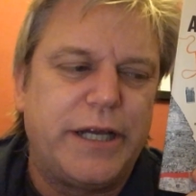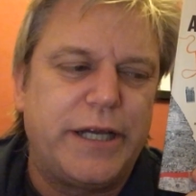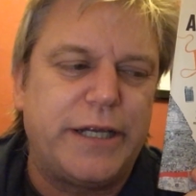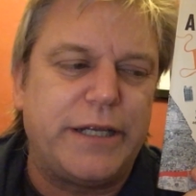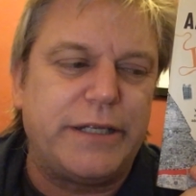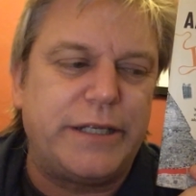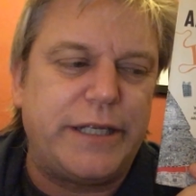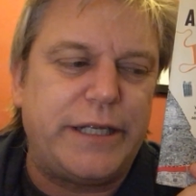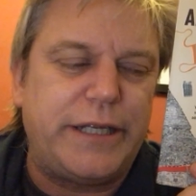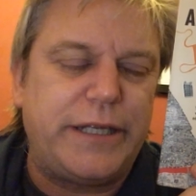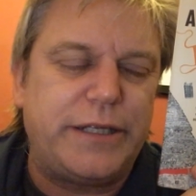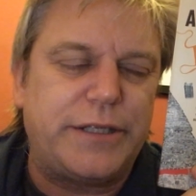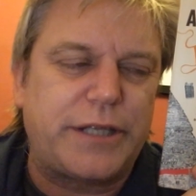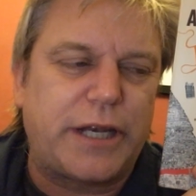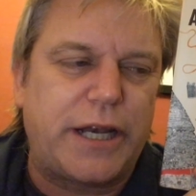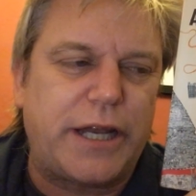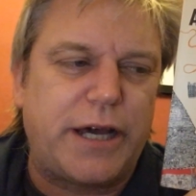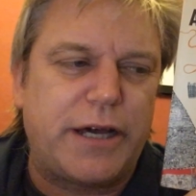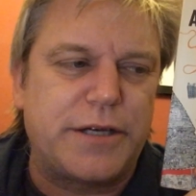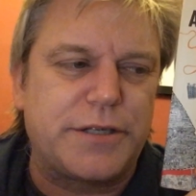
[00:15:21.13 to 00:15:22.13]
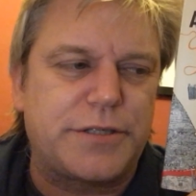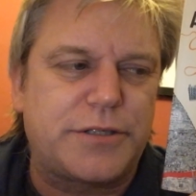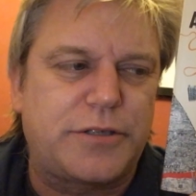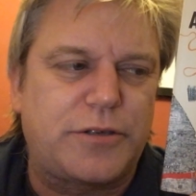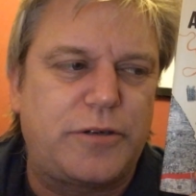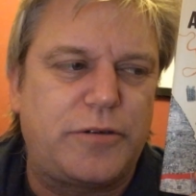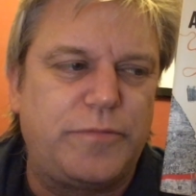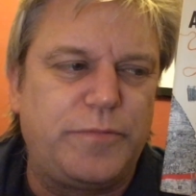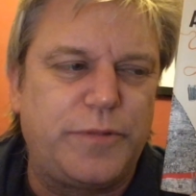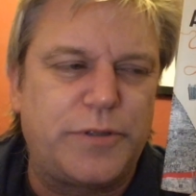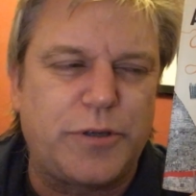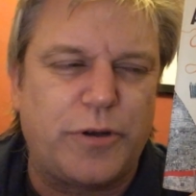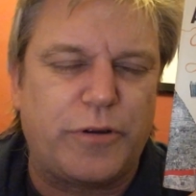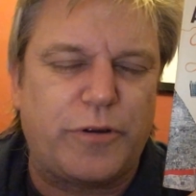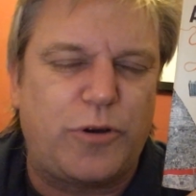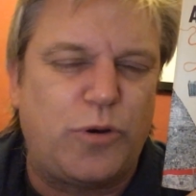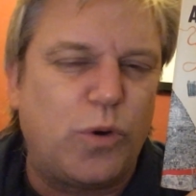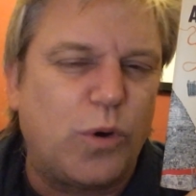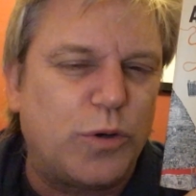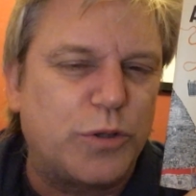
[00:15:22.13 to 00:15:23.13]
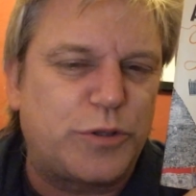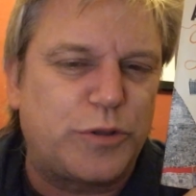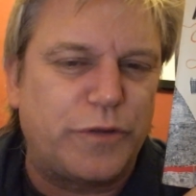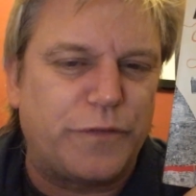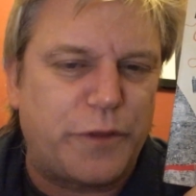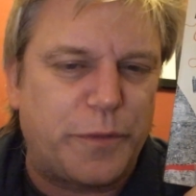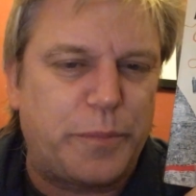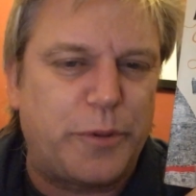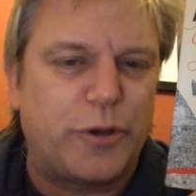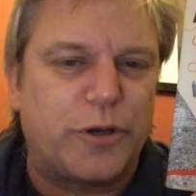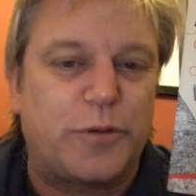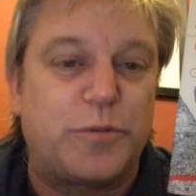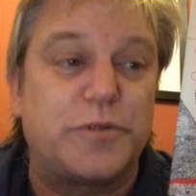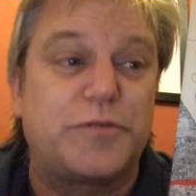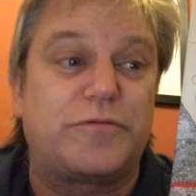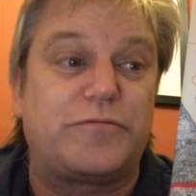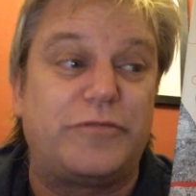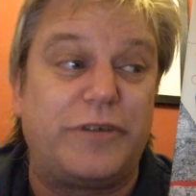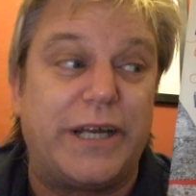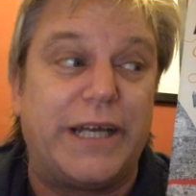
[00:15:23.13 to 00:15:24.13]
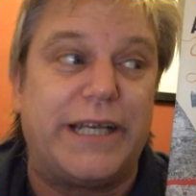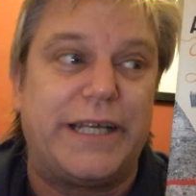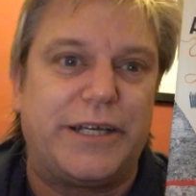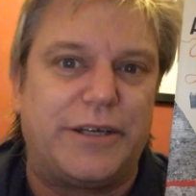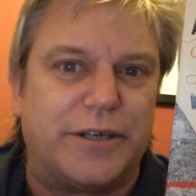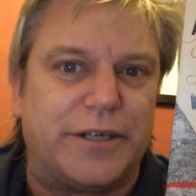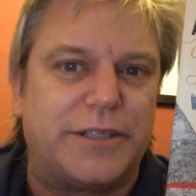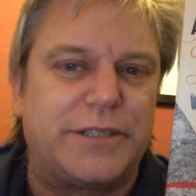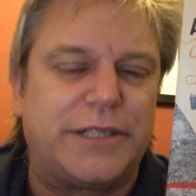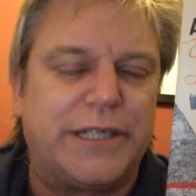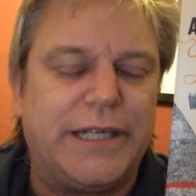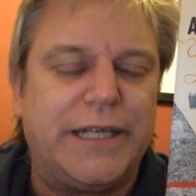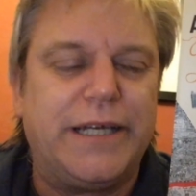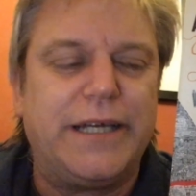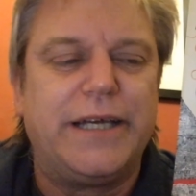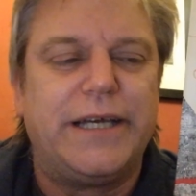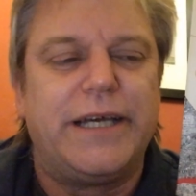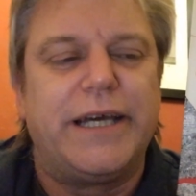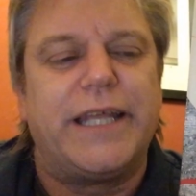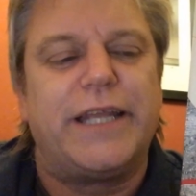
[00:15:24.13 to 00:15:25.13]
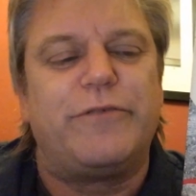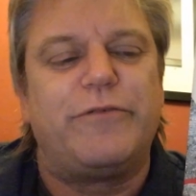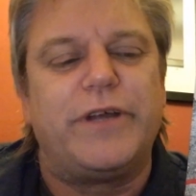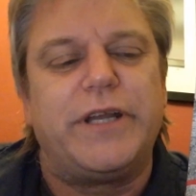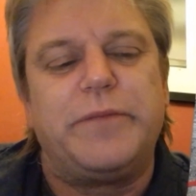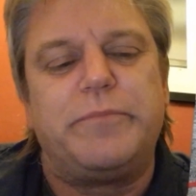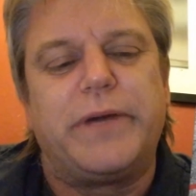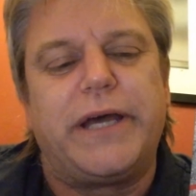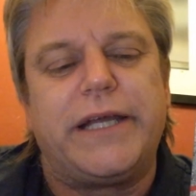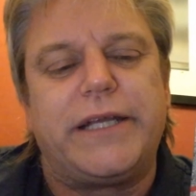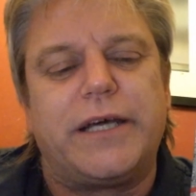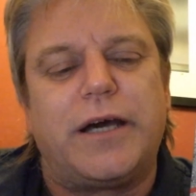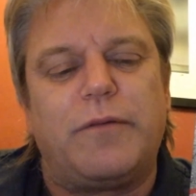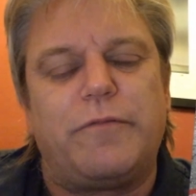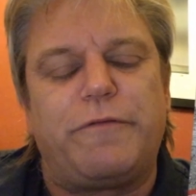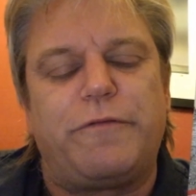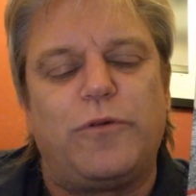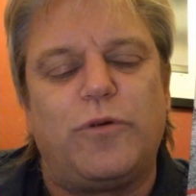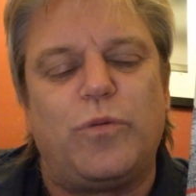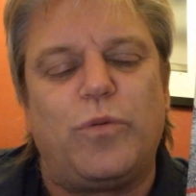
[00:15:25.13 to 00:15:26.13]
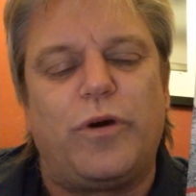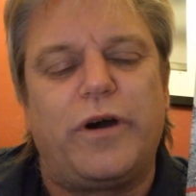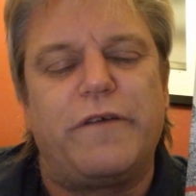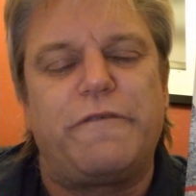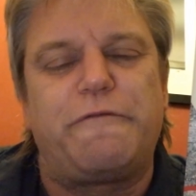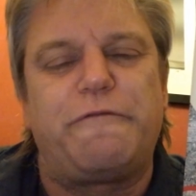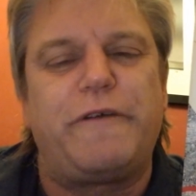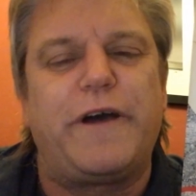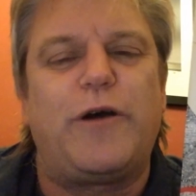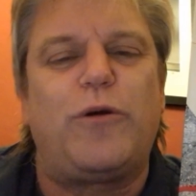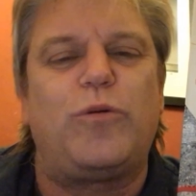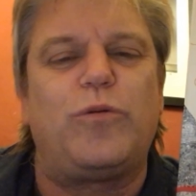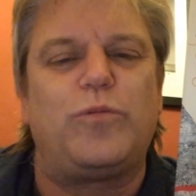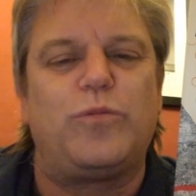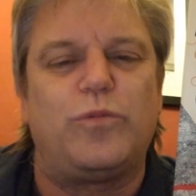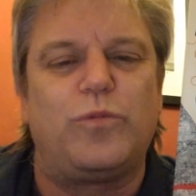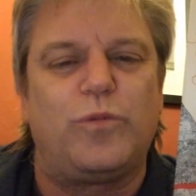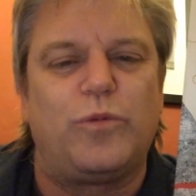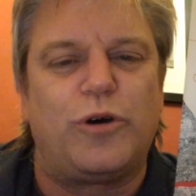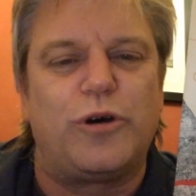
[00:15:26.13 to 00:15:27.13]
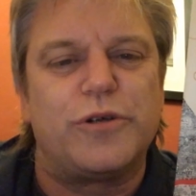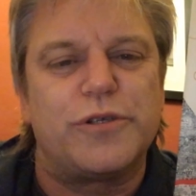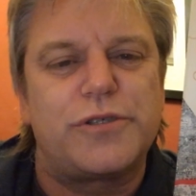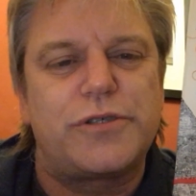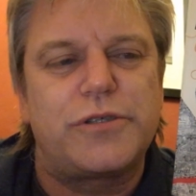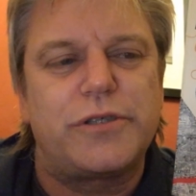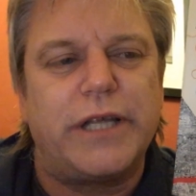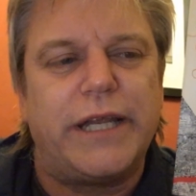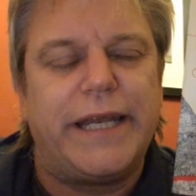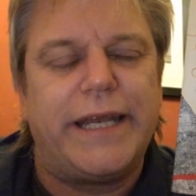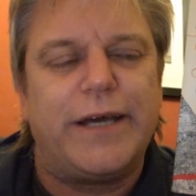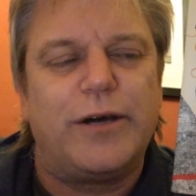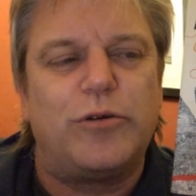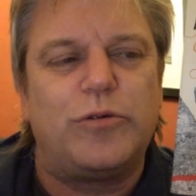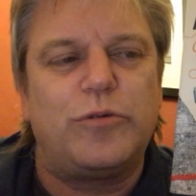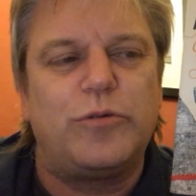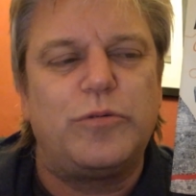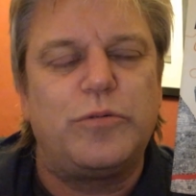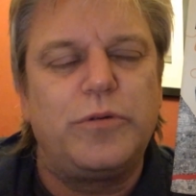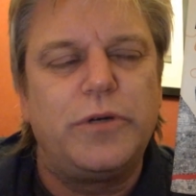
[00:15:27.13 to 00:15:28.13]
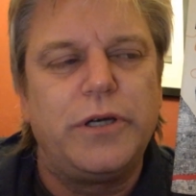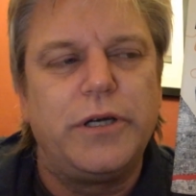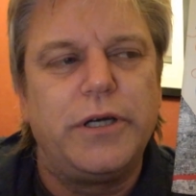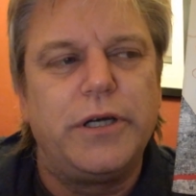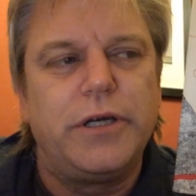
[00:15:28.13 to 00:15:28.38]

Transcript: And then the last sort of quarter of the book was really good. And it really made up for what I felt was a little